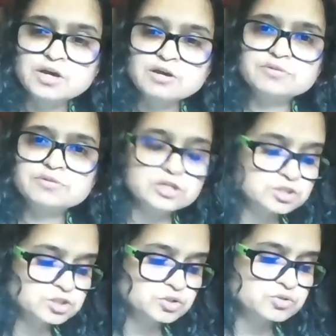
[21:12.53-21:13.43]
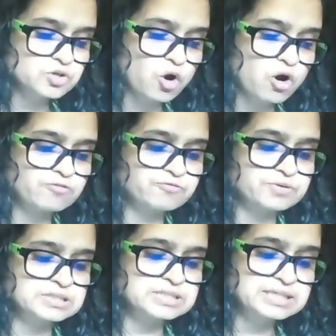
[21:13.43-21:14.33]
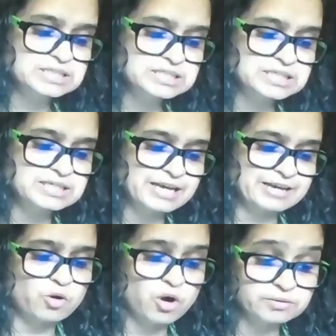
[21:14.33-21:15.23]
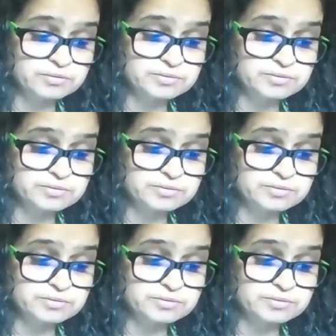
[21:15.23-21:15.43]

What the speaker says: with issues of dignity and honor.